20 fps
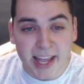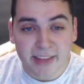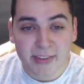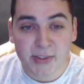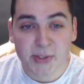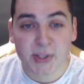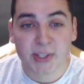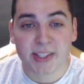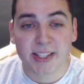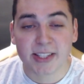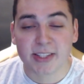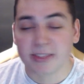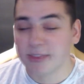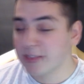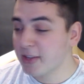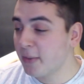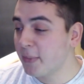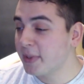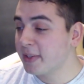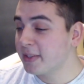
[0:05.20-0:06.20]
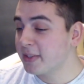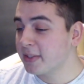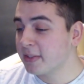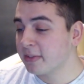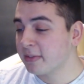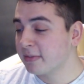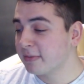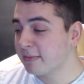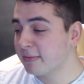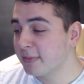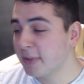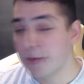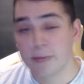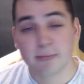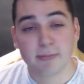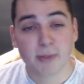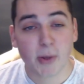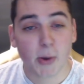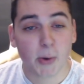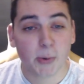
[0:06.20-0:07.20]
a sneeze coming.
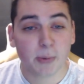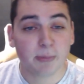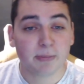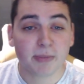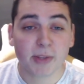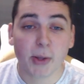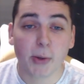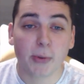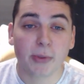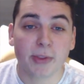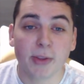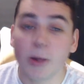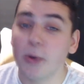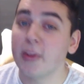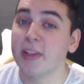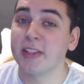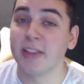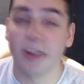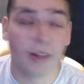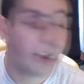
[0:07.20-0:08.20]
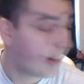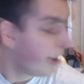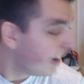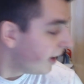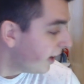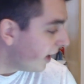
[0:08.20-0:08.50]
No, there's not.